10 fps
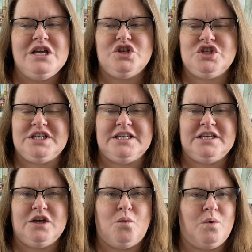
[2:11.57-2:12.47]

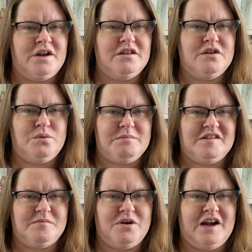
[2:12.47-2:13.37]
She won the
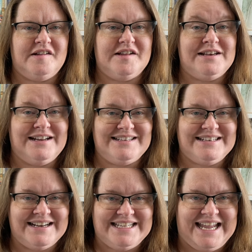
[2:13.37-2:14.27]
Women's Prize in nineteen
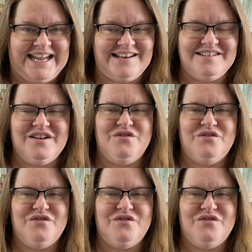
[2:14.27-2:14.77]
ninety-eight